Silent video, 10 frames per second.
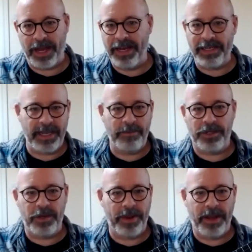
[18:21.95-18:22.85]
and it seems
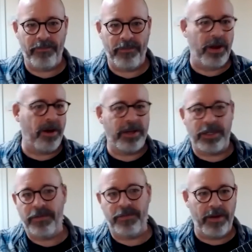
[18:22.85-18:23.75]
to be,
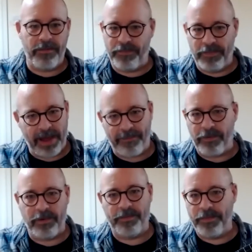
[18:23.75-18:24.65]
regardless of
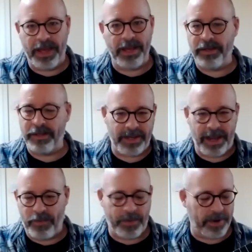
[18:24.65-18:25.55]
level, beginners,
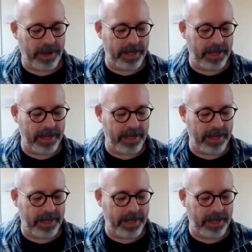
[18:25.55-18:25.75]
everybody.